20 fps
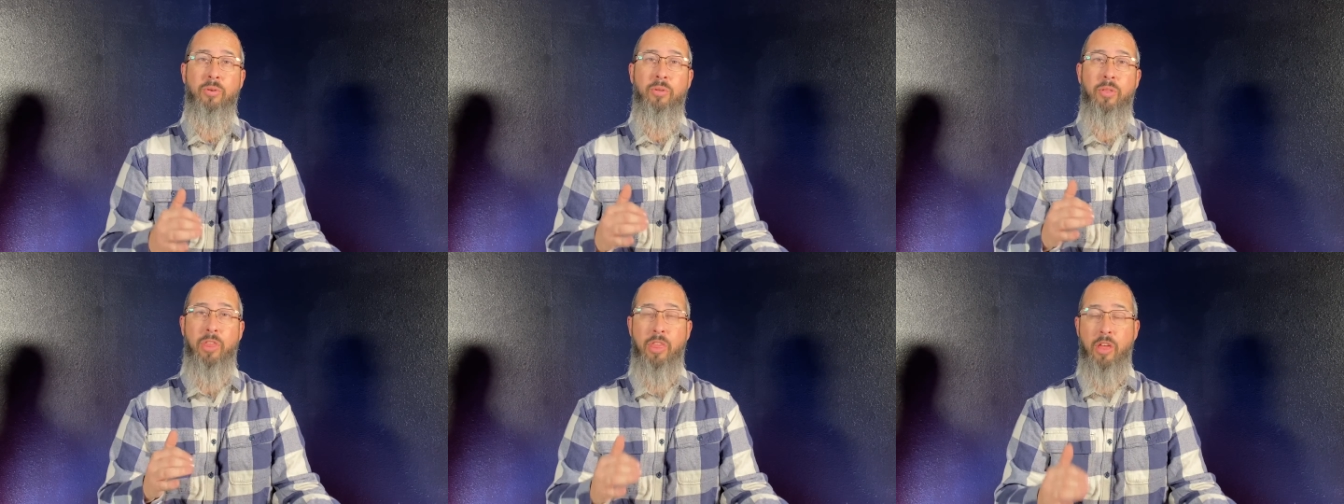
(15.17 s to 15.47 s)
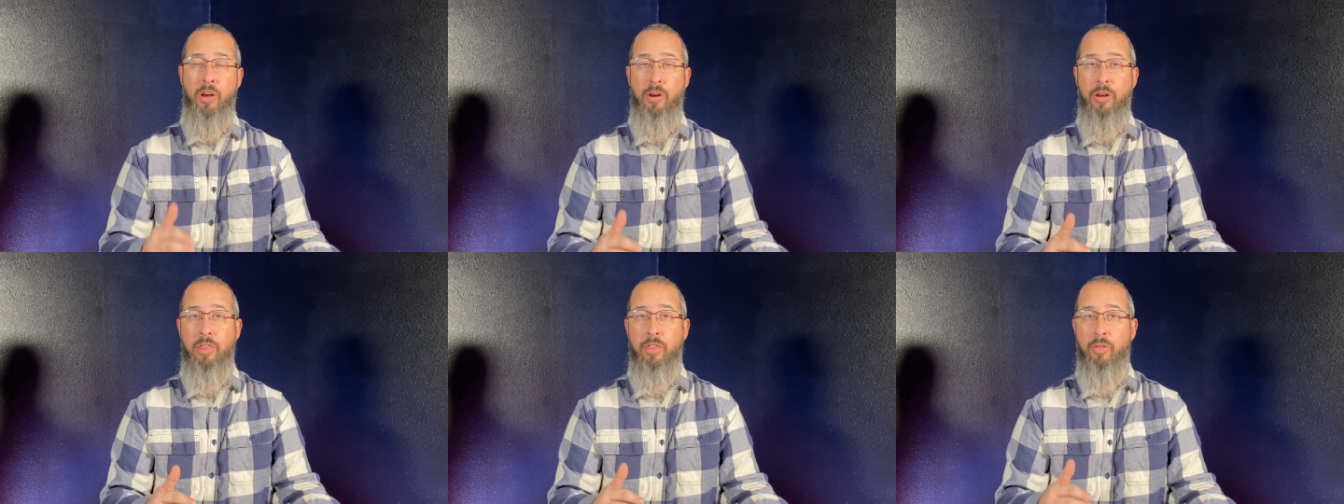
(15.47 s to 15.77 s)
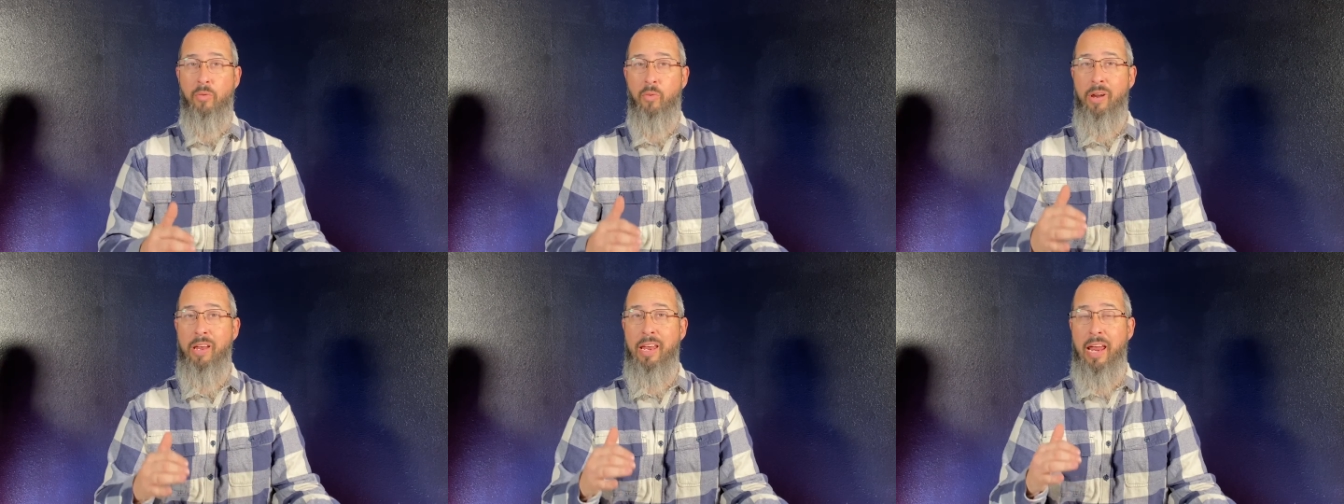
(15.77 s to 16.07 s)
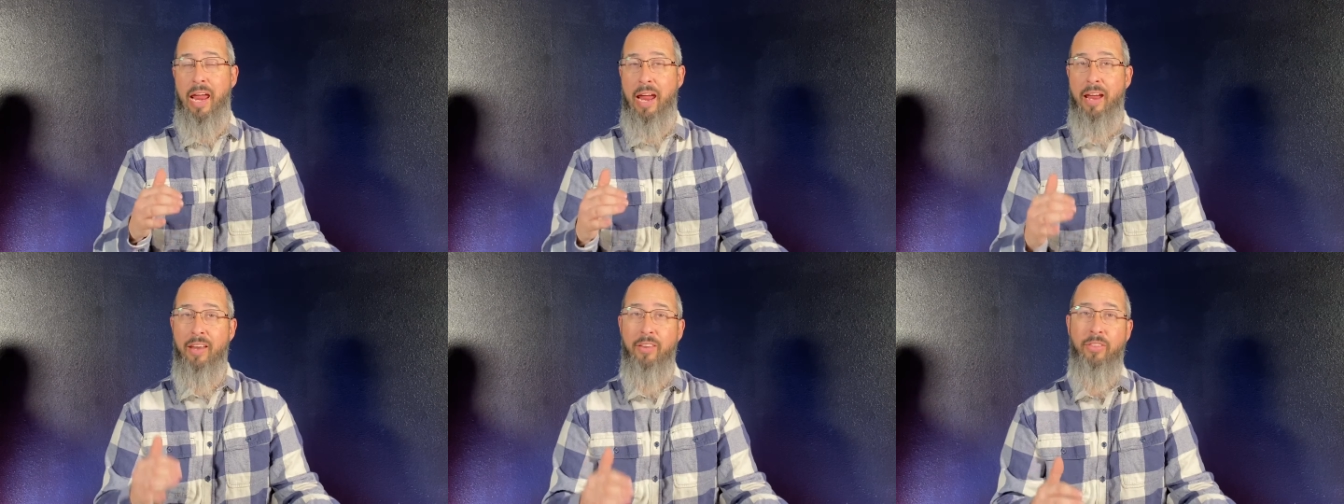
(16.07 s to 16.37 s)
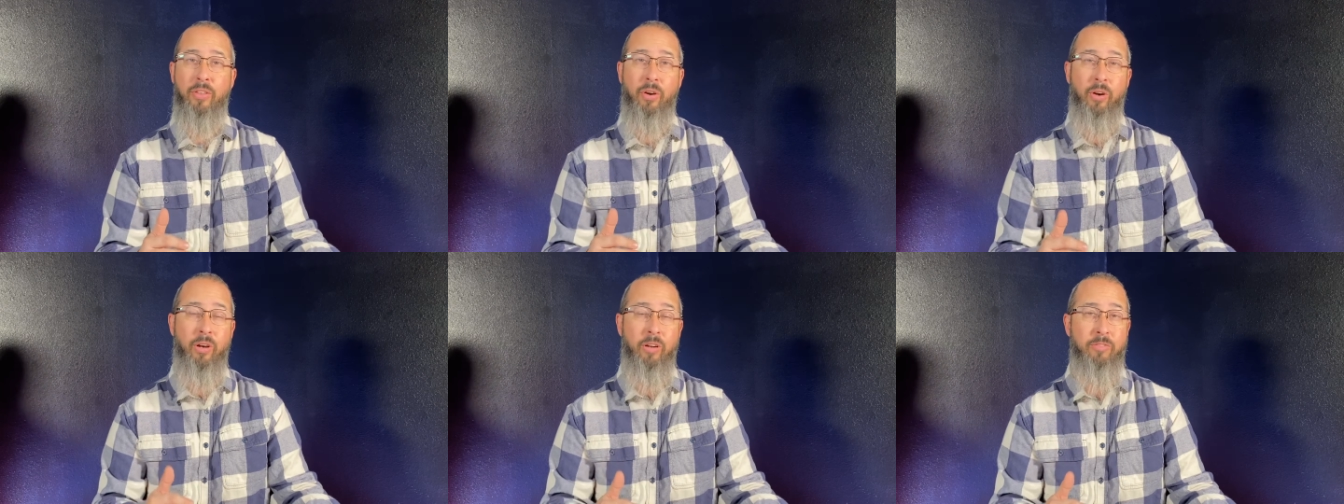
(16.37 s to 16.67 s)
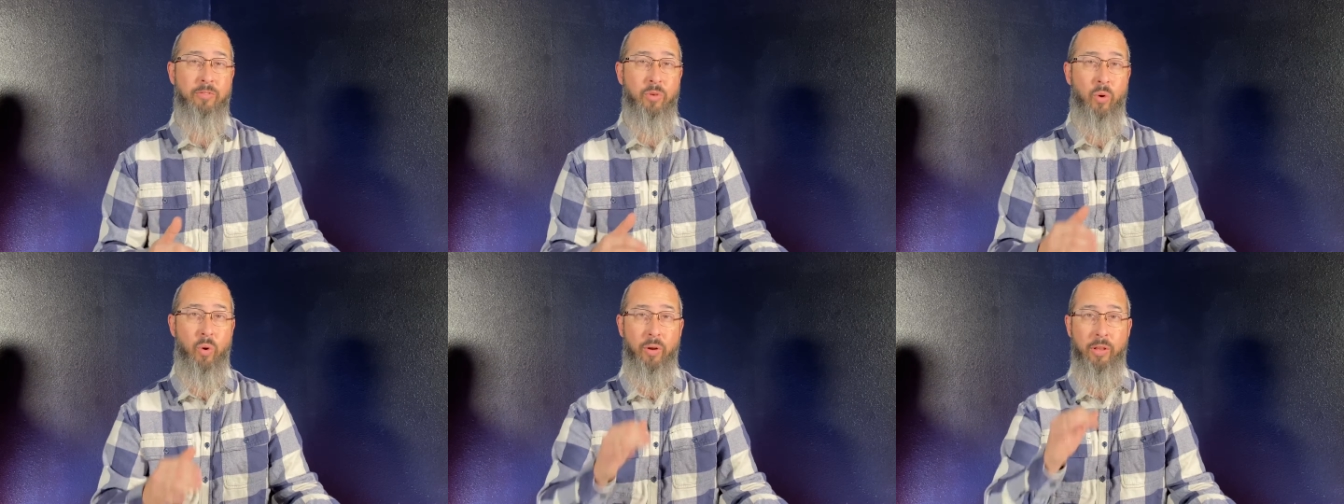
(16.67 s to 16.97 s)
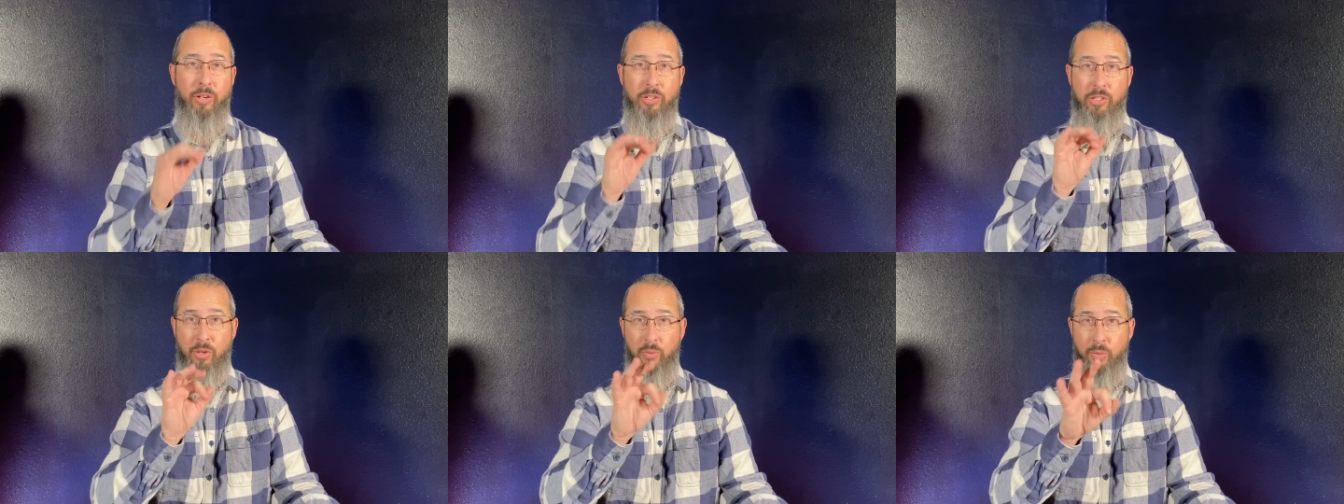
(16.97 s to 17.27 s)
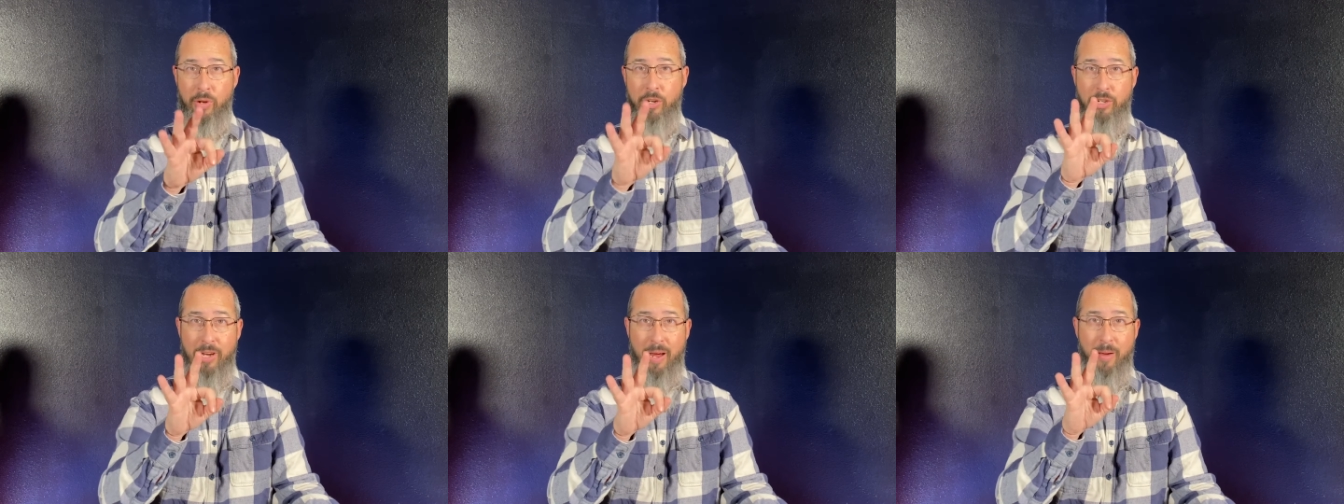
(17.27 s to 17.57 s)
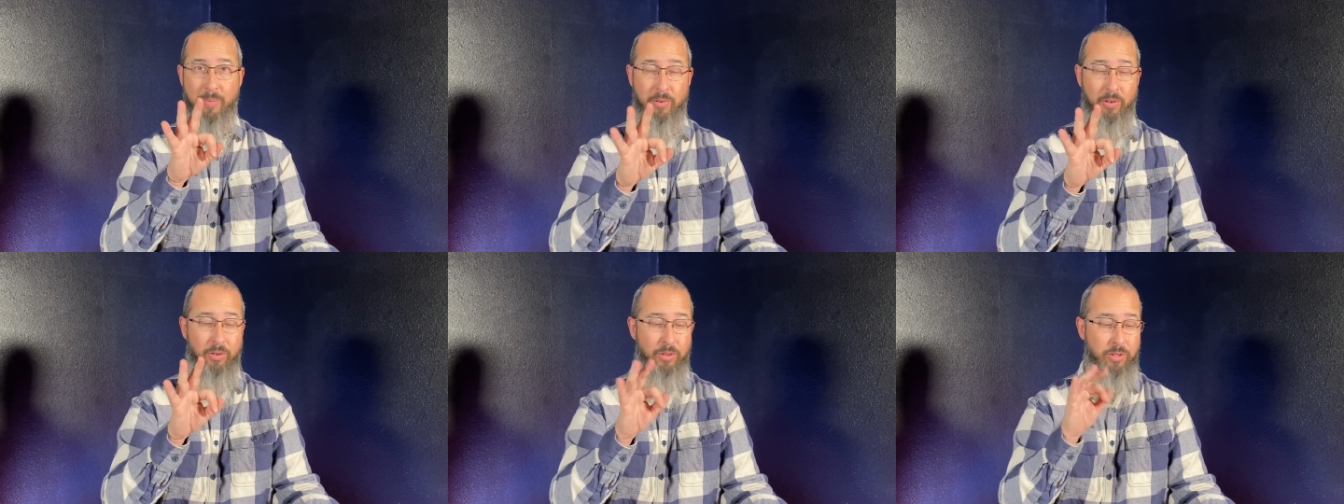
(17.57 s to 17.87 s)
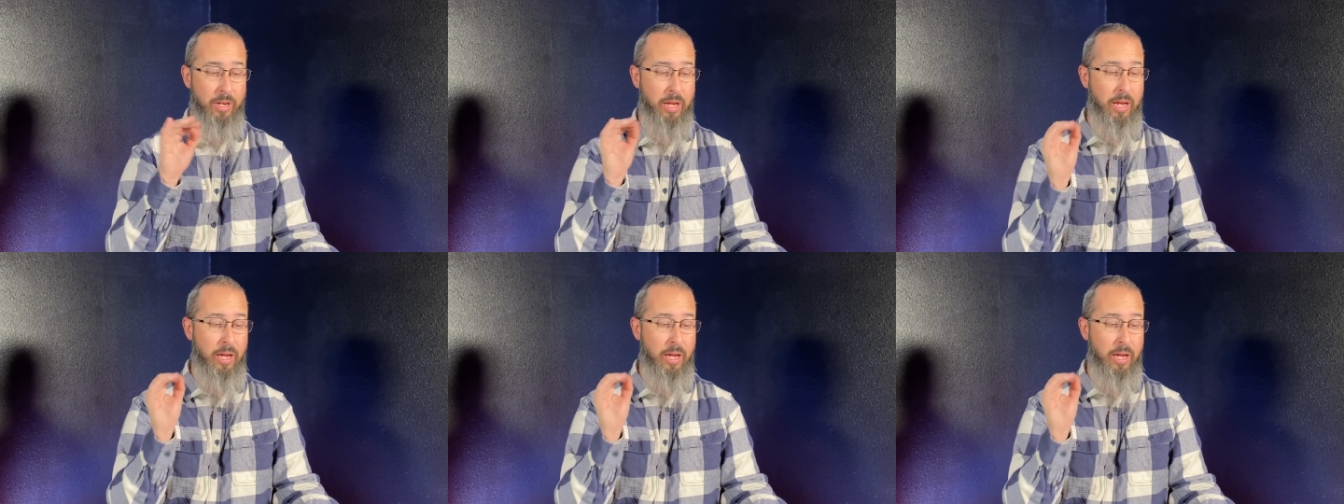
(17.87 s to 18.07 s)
33, and 34. That's three chapters.